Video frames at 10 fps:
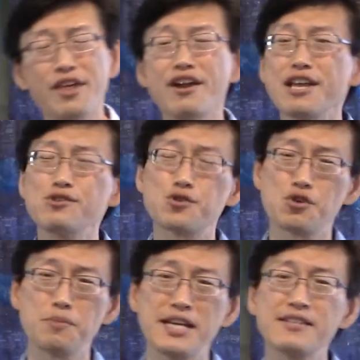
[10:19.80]

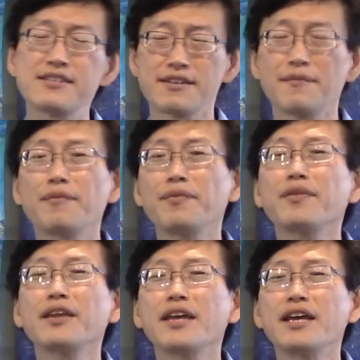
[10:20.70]
instruments,
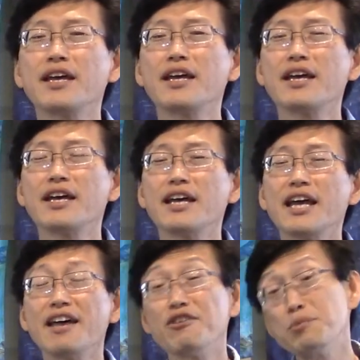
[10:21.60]

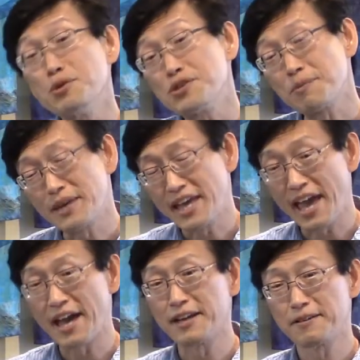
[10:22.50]
and the music
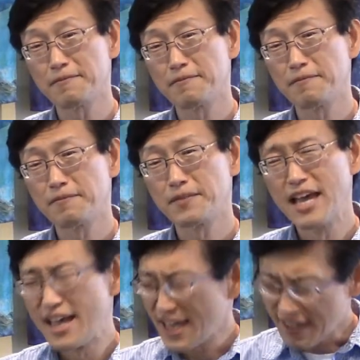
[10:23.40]
began.
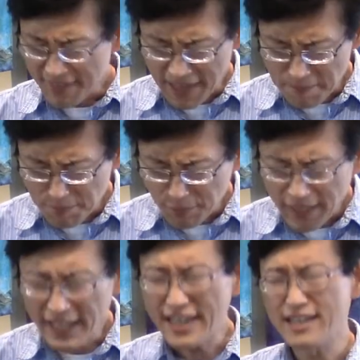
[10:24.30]
And they
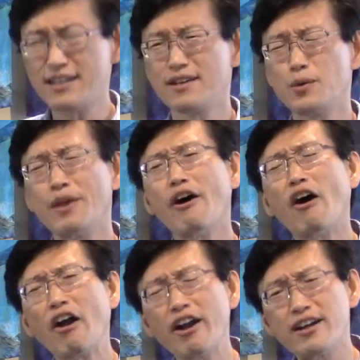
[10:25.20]
played with
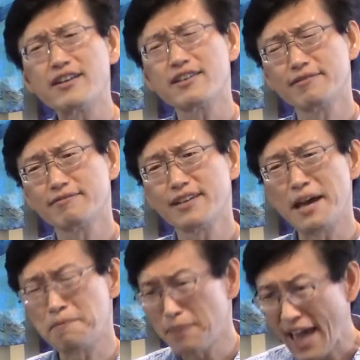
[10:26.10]
heart
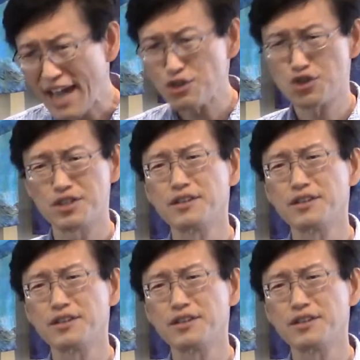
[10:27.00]
and passion.